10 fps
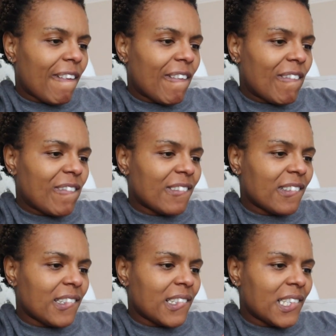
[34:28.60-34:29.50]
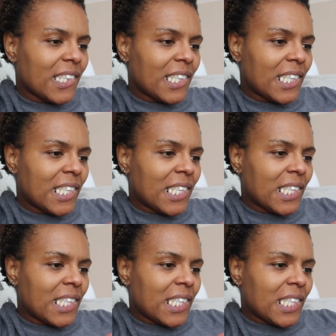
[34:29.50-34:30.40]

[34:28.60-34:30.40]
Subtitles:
(no one is talking)